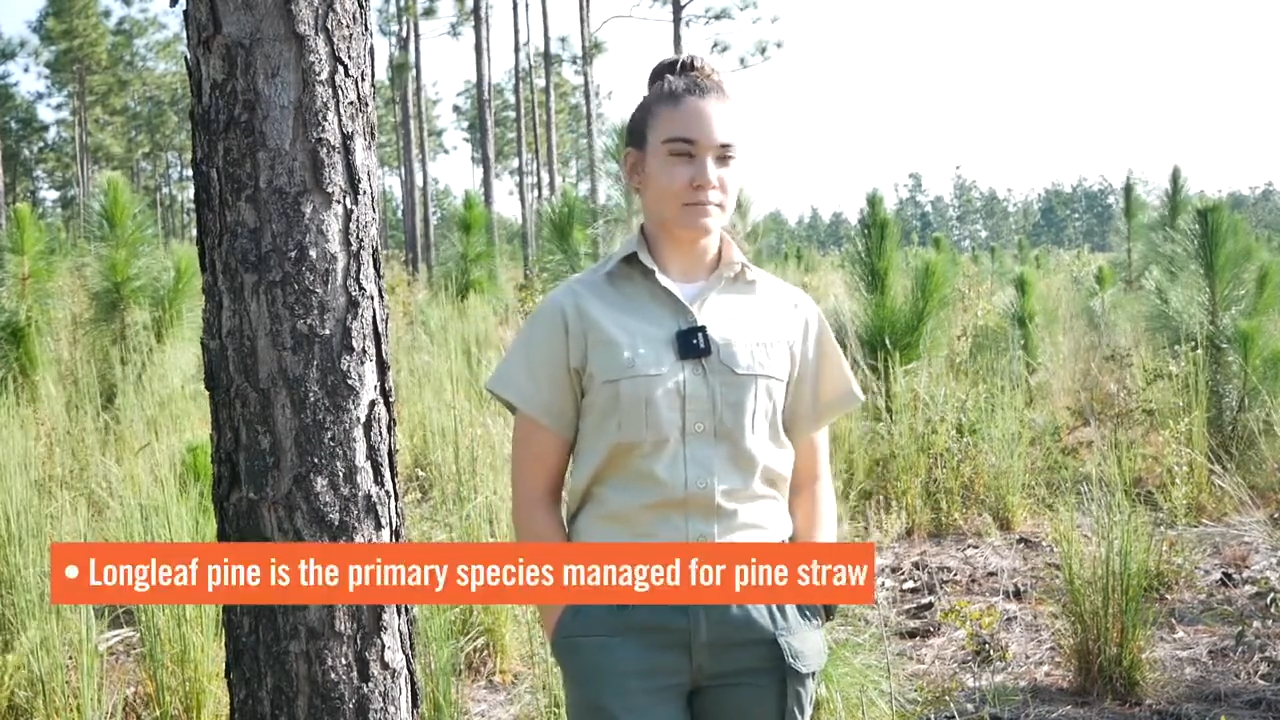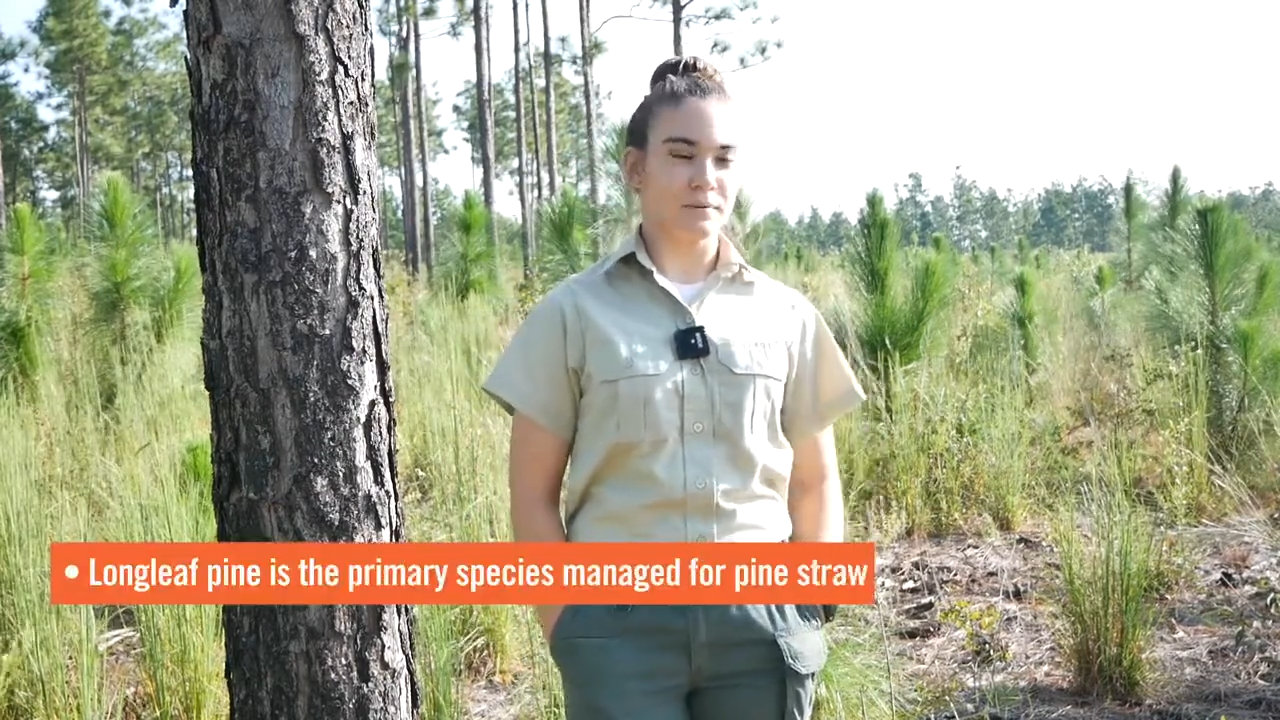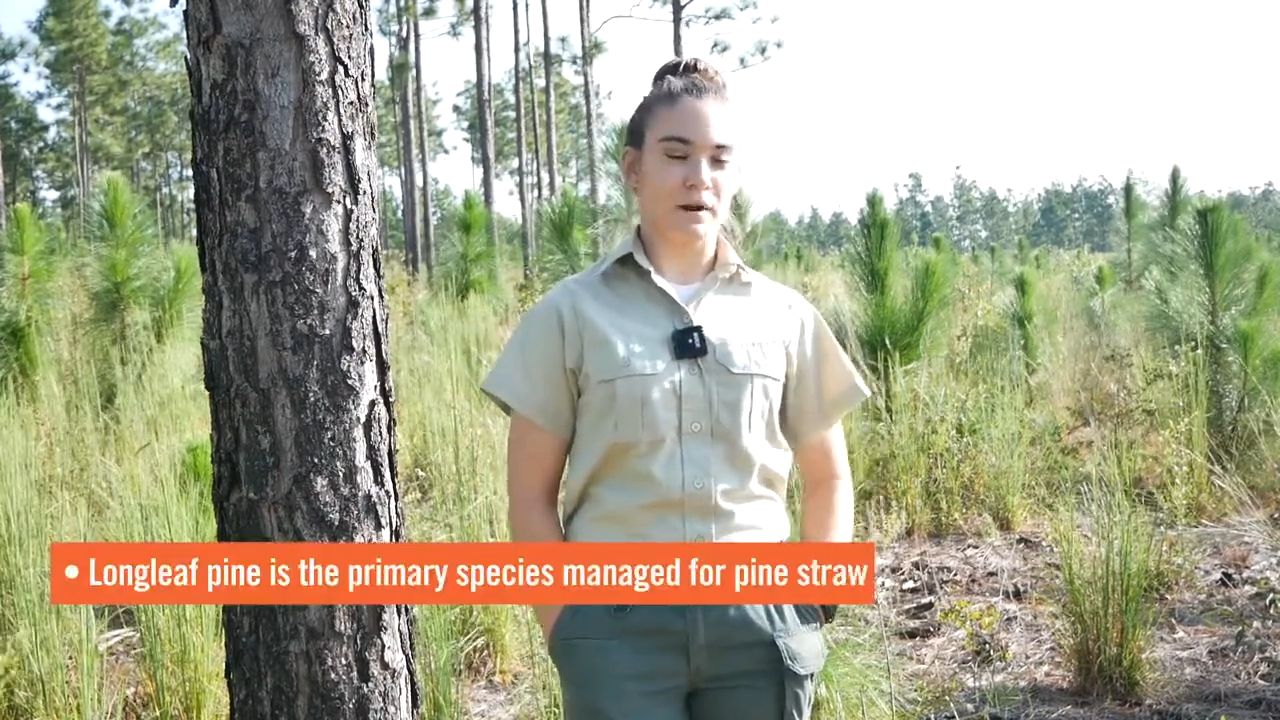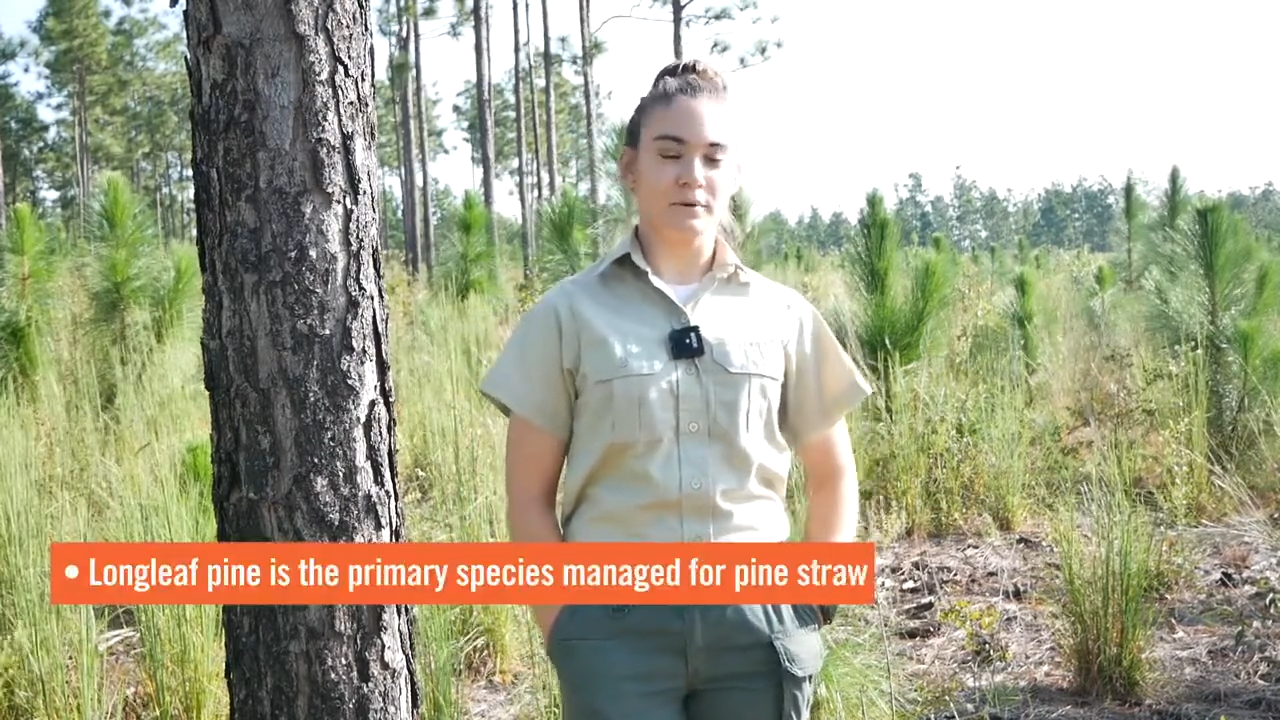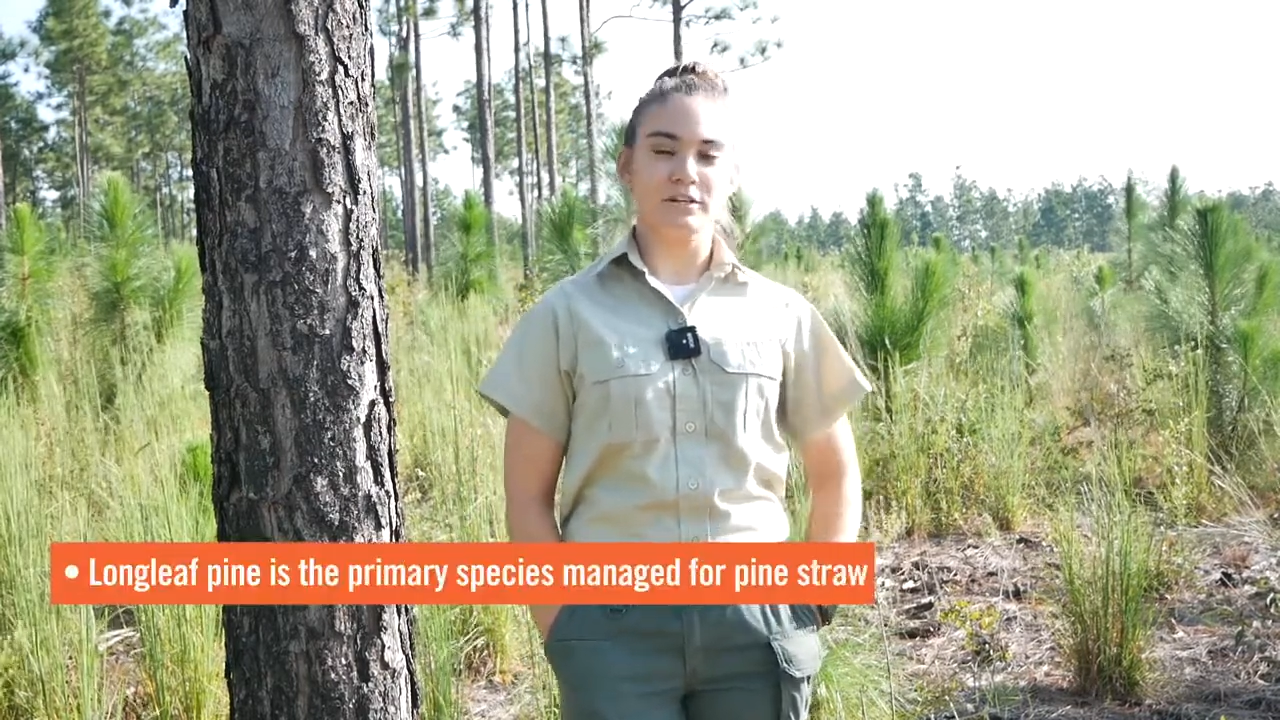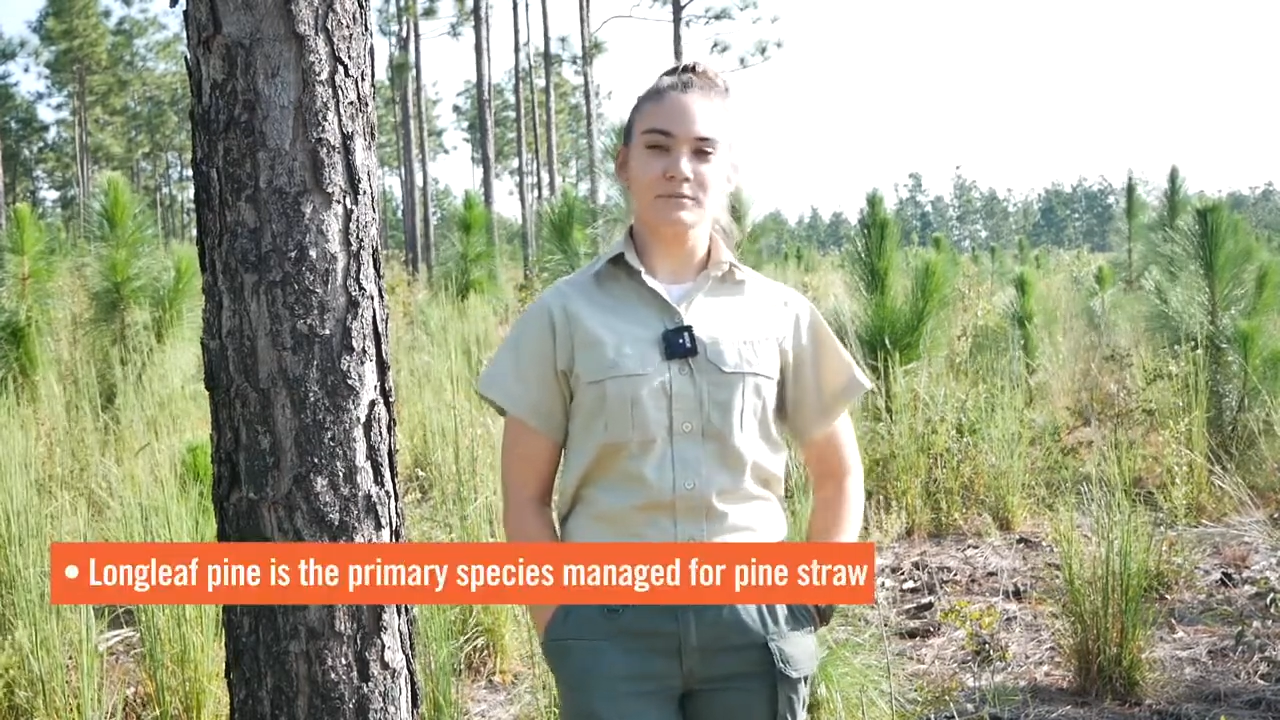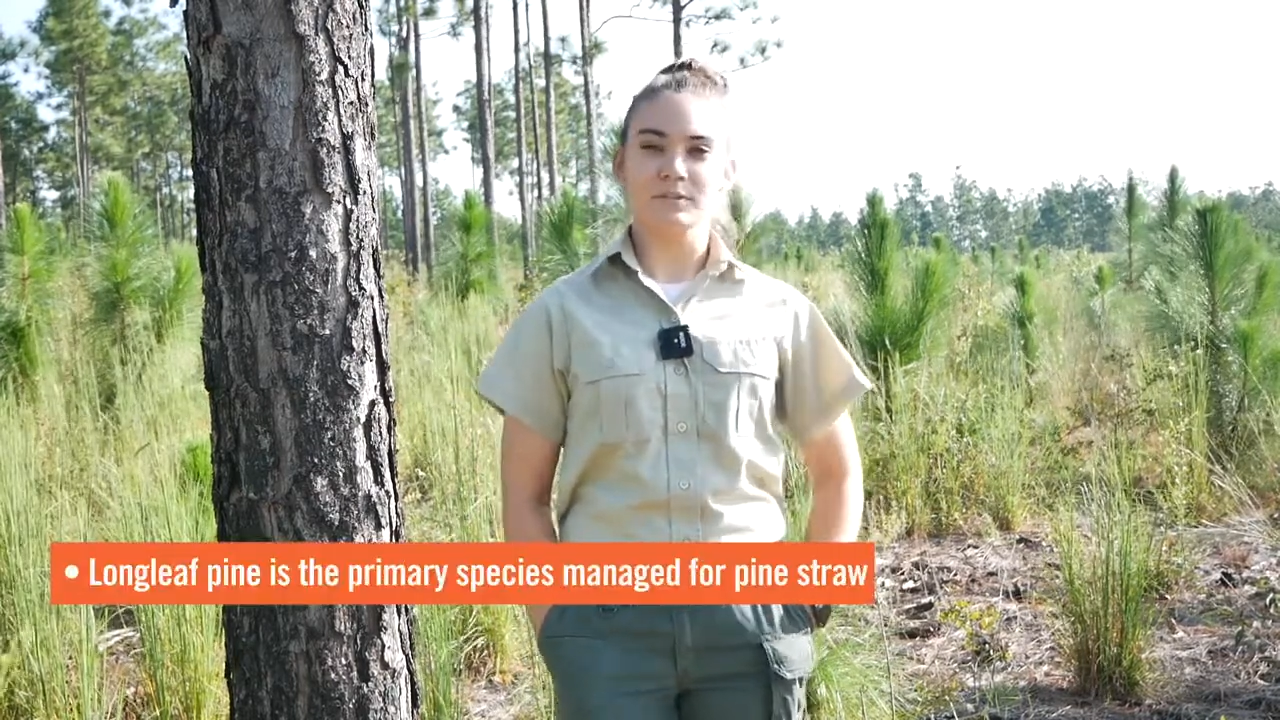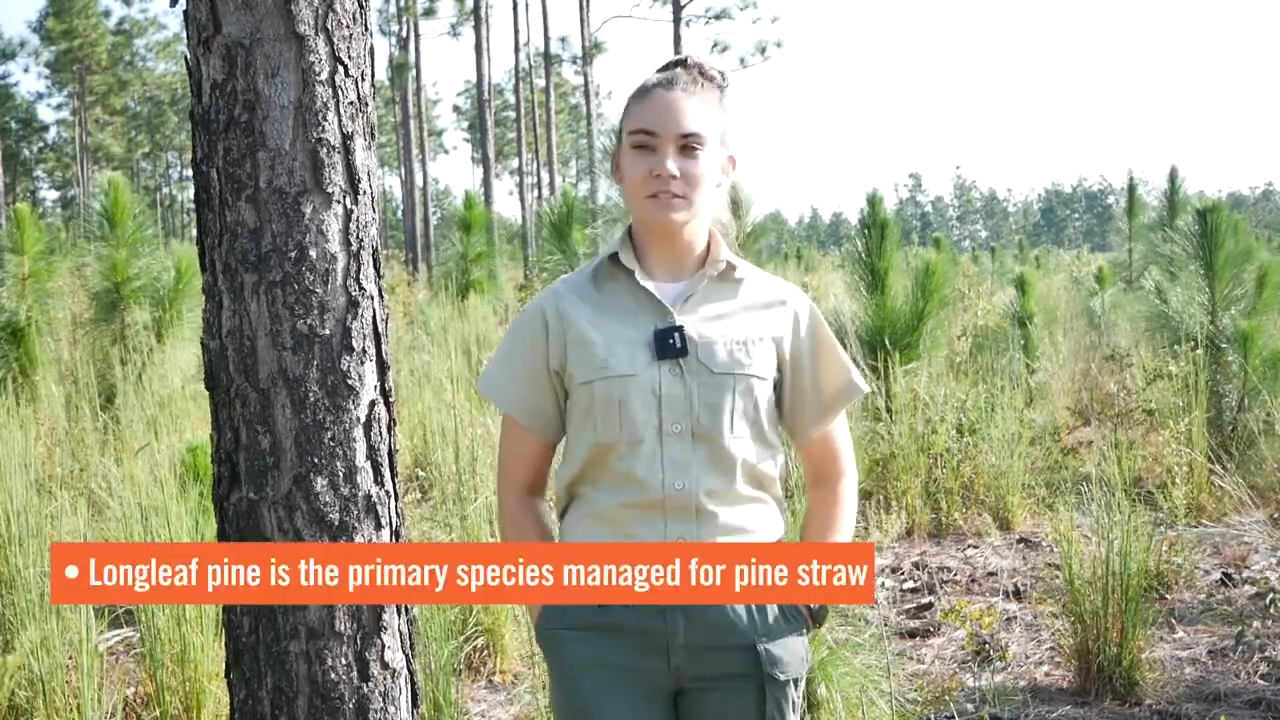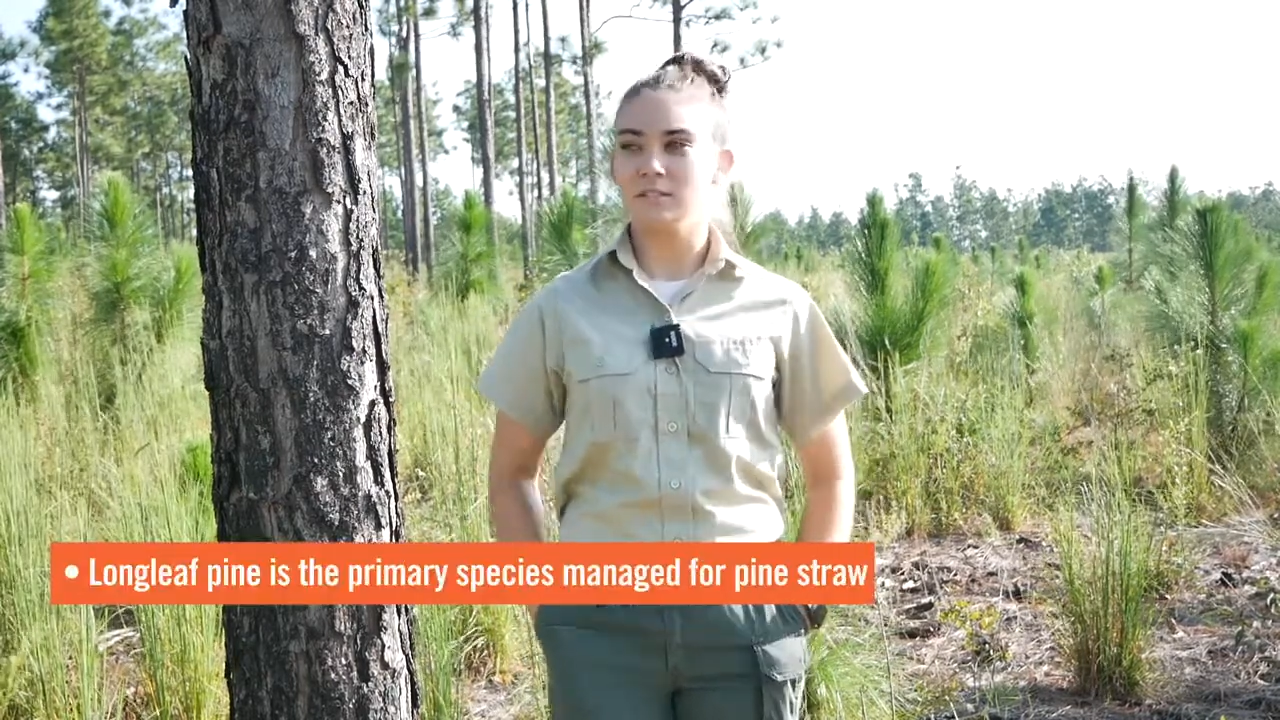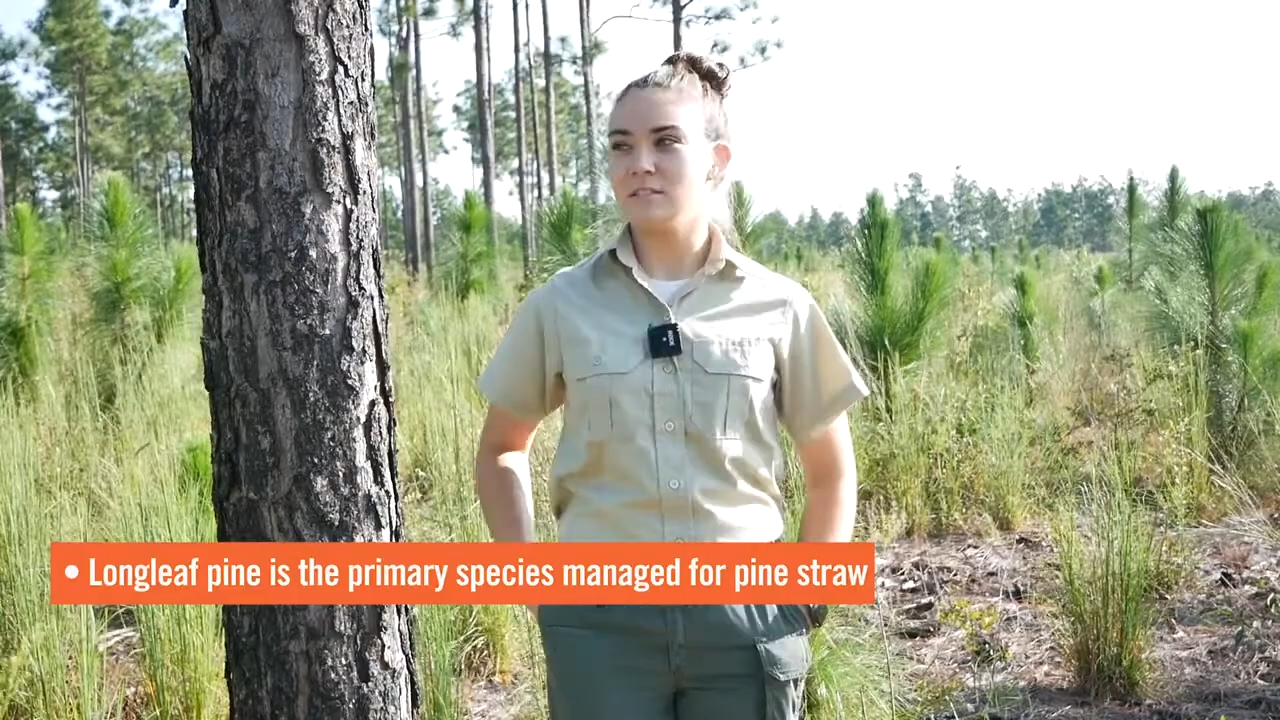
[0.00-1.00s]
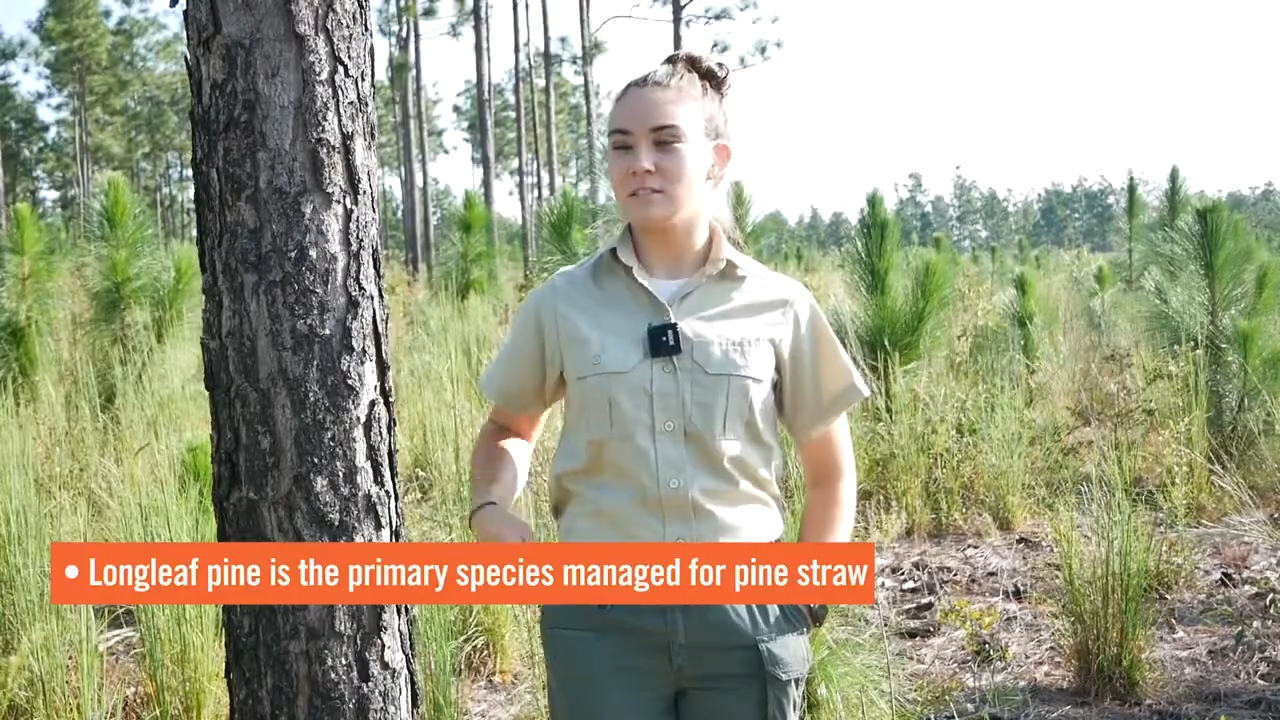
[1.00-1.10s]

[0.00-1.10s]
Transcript: Primary species